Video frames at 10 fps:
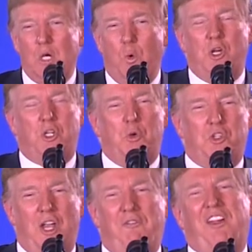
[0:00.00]
Where she was
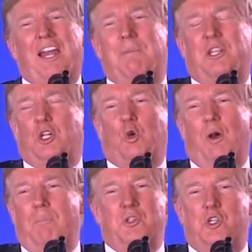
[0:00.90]
saying, forget about the
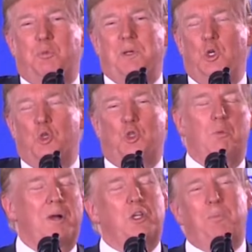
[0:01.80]
crumbs. It's been used too much.